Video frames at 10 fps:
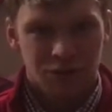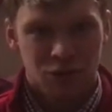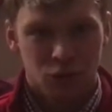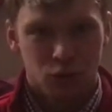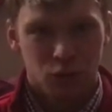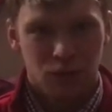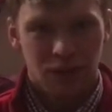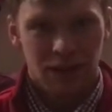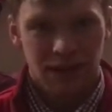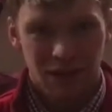So,
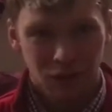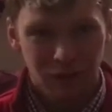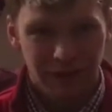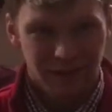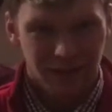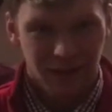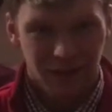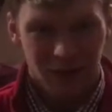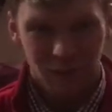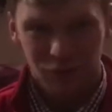hello there,
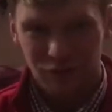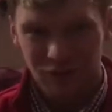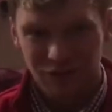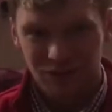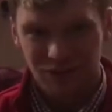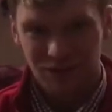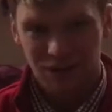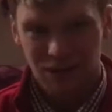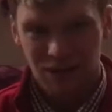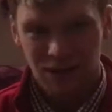I'm Oliver Rayson,
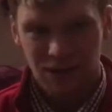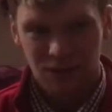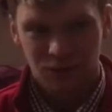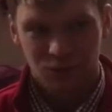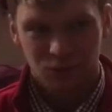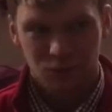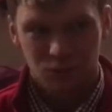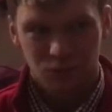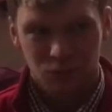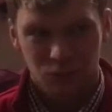and
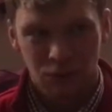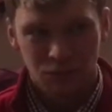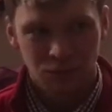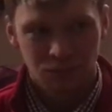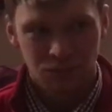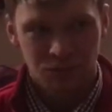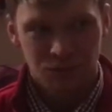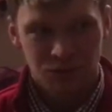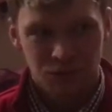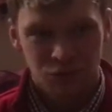welcome
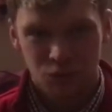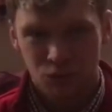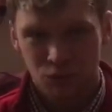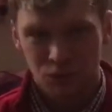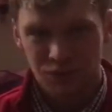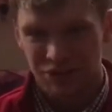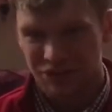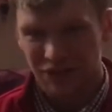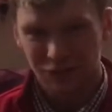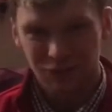to the
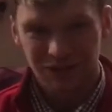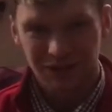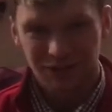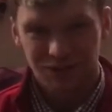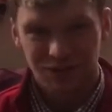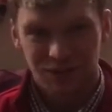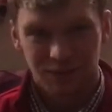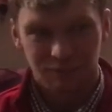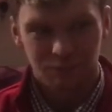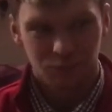channel, I guess,
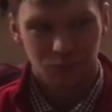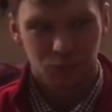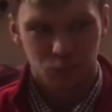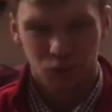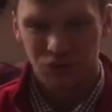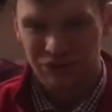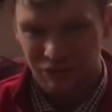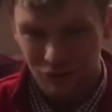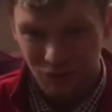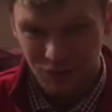1
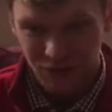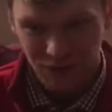year on.